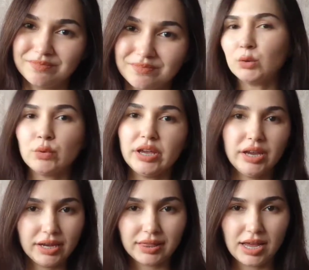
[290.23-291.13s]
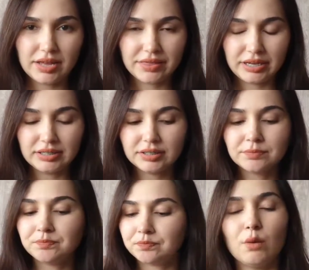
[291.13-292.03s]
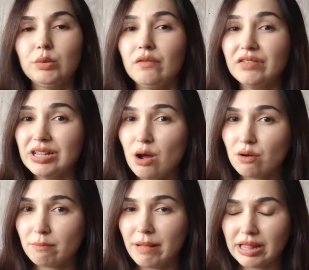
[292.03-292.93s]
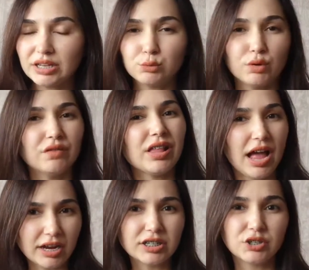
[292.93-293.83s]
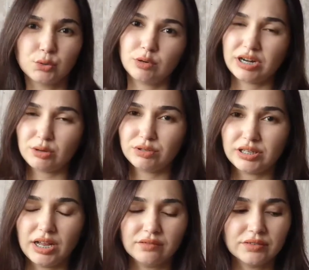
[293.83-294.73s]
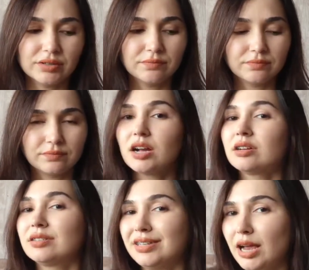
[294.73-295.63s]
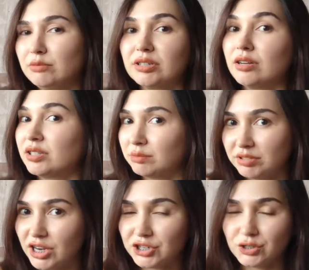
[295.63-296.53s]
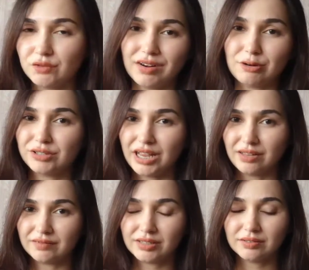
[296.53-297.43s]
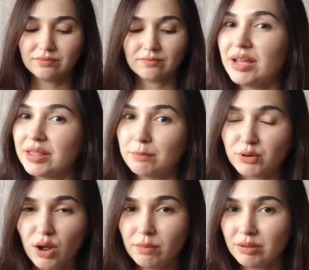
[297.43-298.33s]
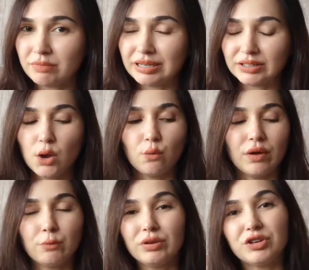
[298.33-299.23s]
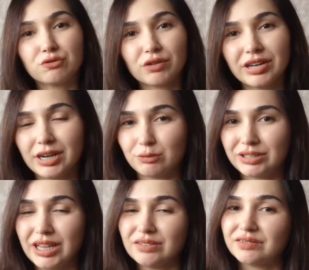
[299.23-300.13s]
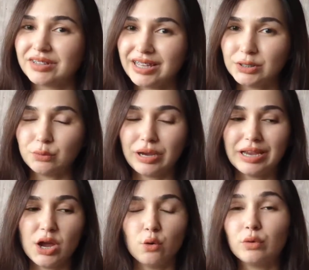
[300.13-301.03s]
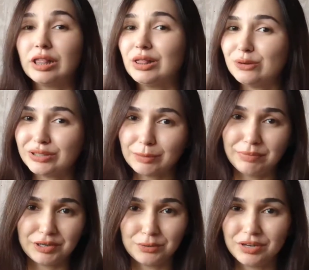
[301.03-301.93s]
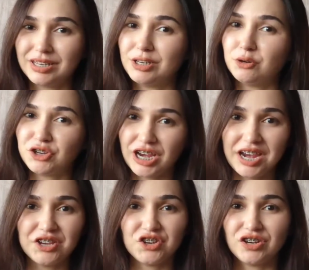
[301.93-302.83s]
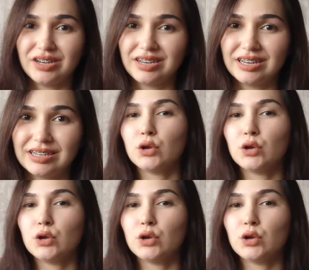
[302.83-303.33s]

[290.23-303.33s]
When we eat like this, when we fill our bellies, we feel anger toward ourselves, contempt, condemnation of ourselves. But the problem is, when we treat ourselves this way, we lose the opportunity to change it.